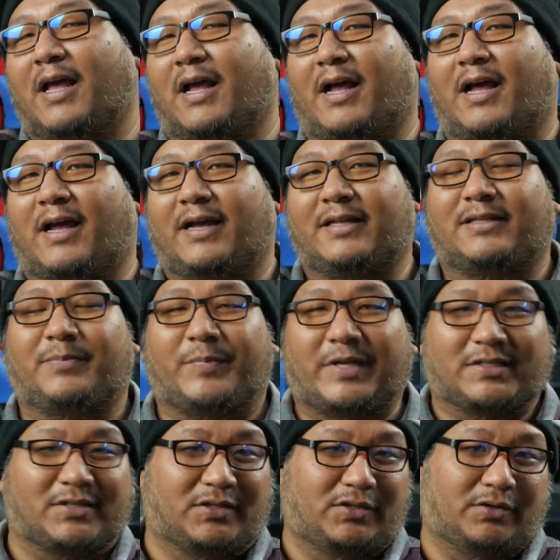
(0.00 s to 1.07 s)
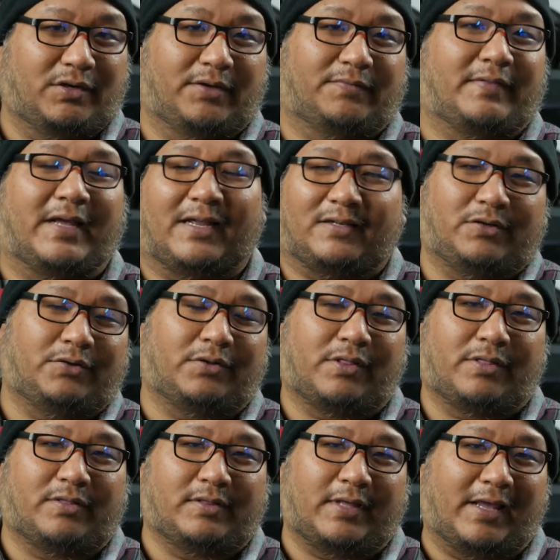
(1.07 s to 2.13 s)
Uh, it depends on you if that you
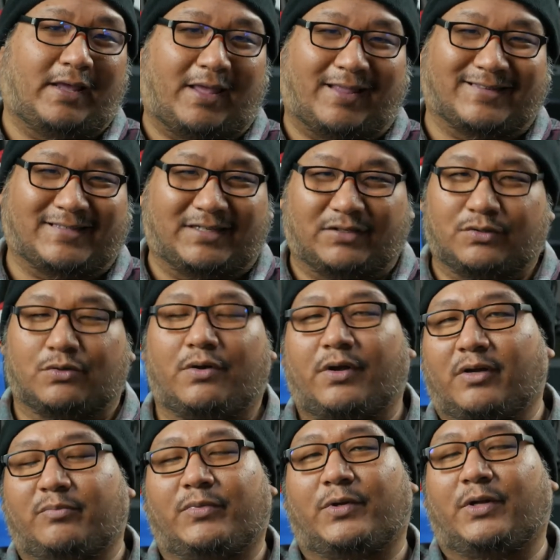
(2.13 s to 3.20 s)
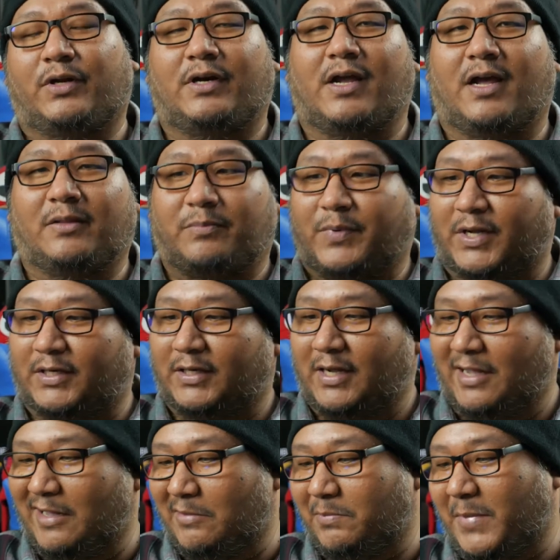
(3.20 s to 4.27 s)
think it's enjoyable or not, but
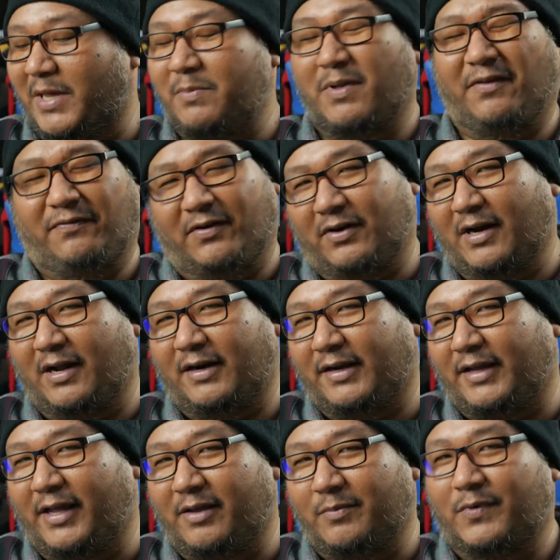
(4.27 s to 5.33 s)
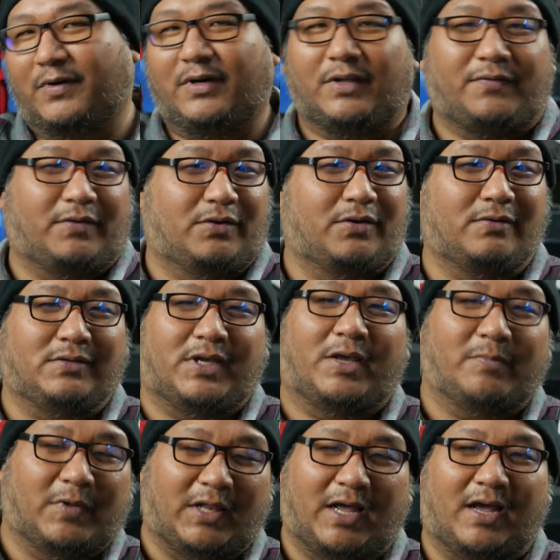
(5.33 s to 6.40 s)
maybe if you're not a gamer, if you don't
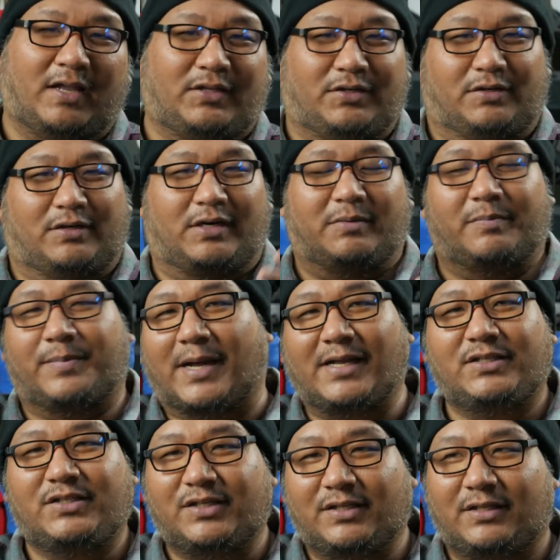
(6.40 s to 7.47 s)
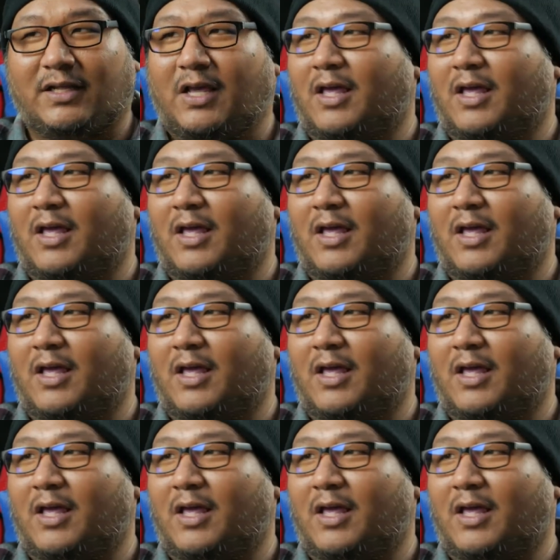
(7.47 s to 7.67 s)
game a lot, you're in a budget,